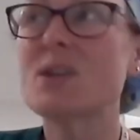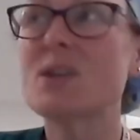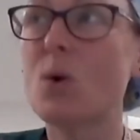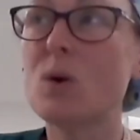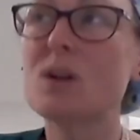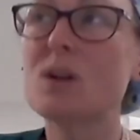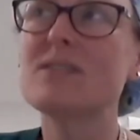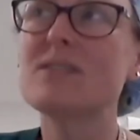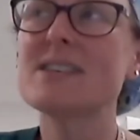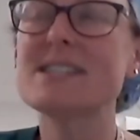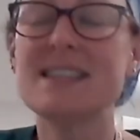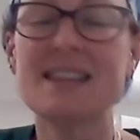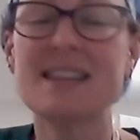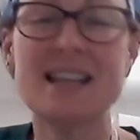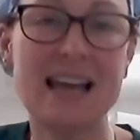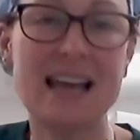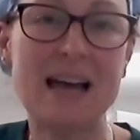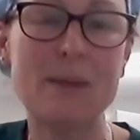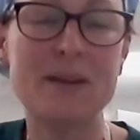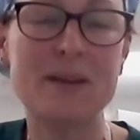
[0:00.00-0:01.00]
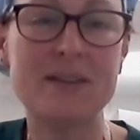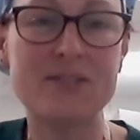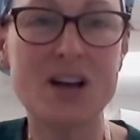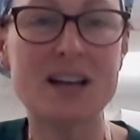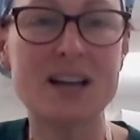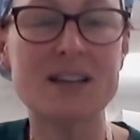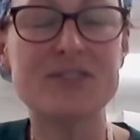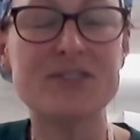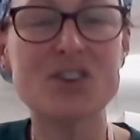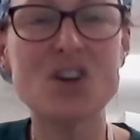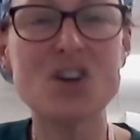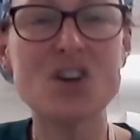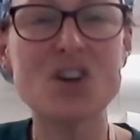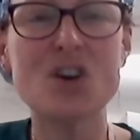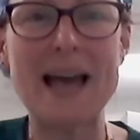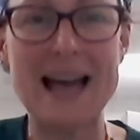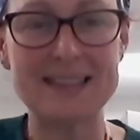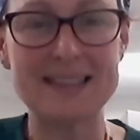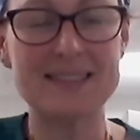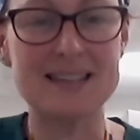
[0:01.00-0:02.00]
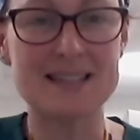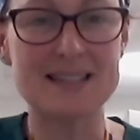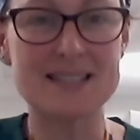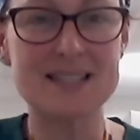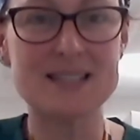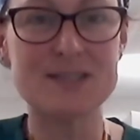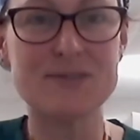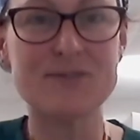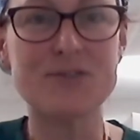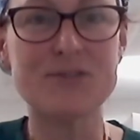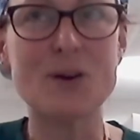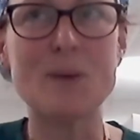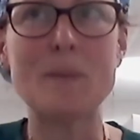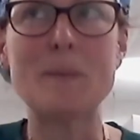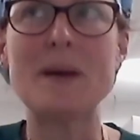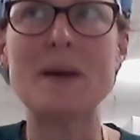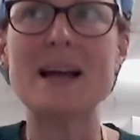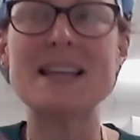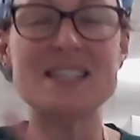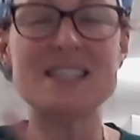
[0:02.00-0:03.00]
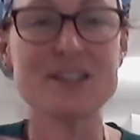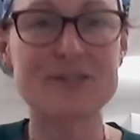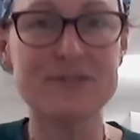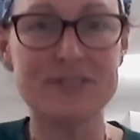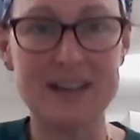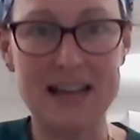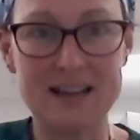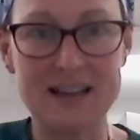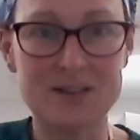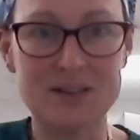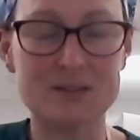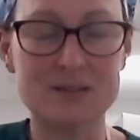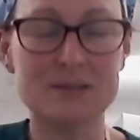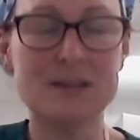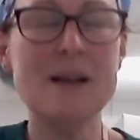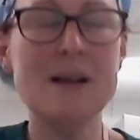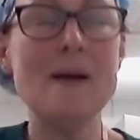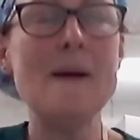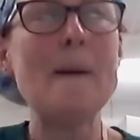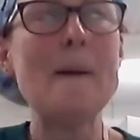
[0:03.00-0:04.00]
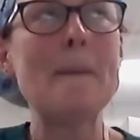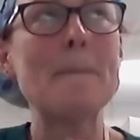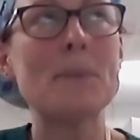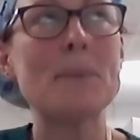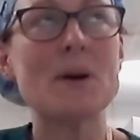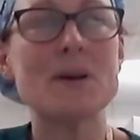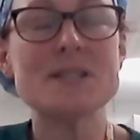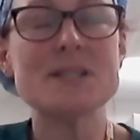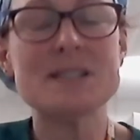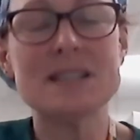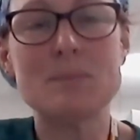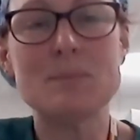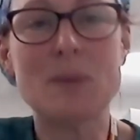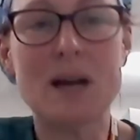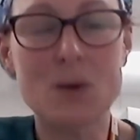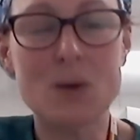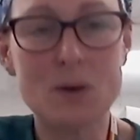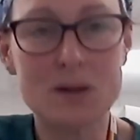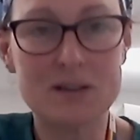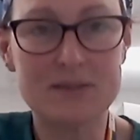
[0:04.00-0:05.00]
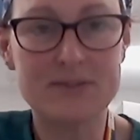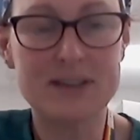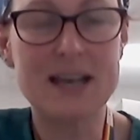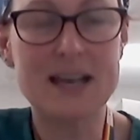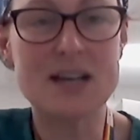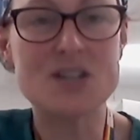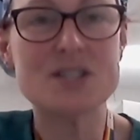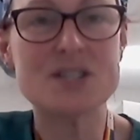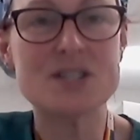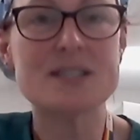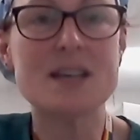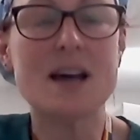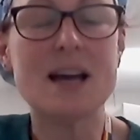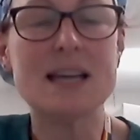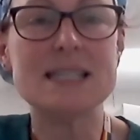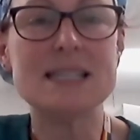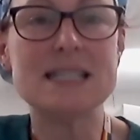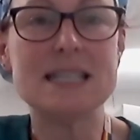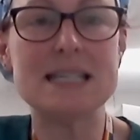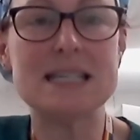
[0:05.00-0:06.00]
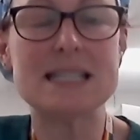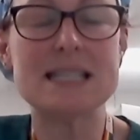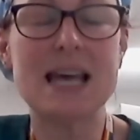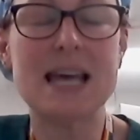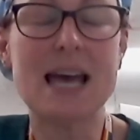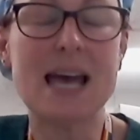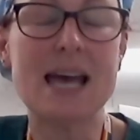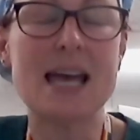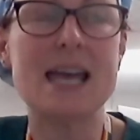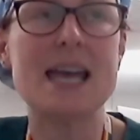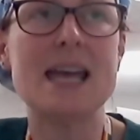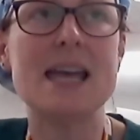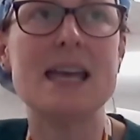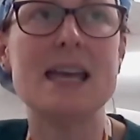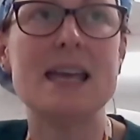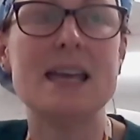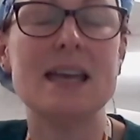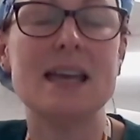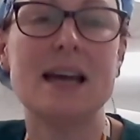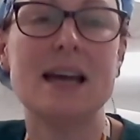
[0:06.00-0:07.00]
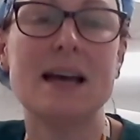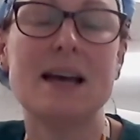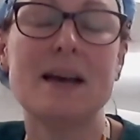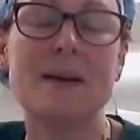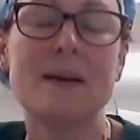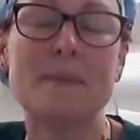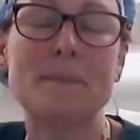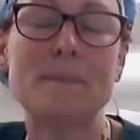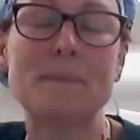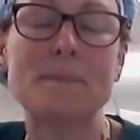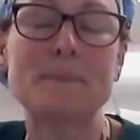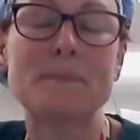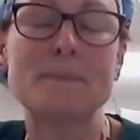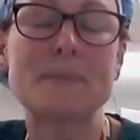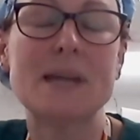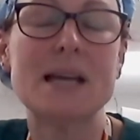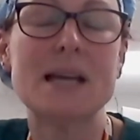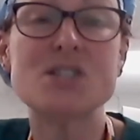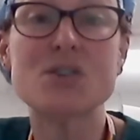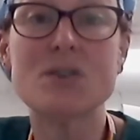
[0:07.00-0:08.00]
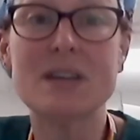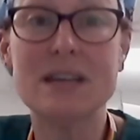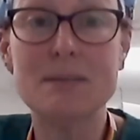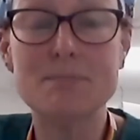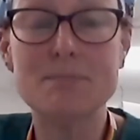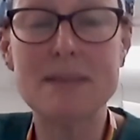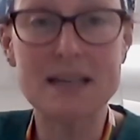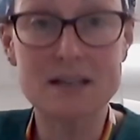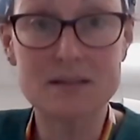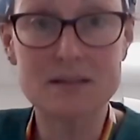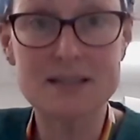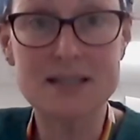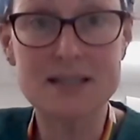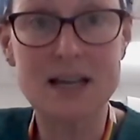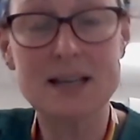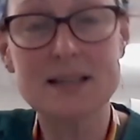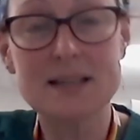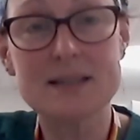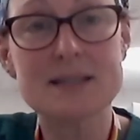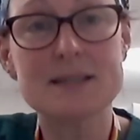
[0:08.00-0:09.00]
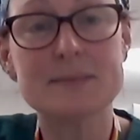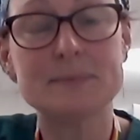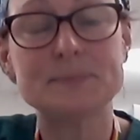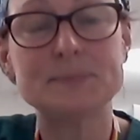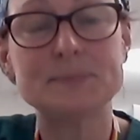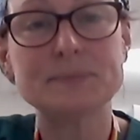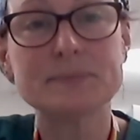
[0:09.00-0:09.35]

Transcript: yeah. all of us in the lab have kind of come at this from a different angle. Personally, my qualifications, I did a, um, a degree in medical science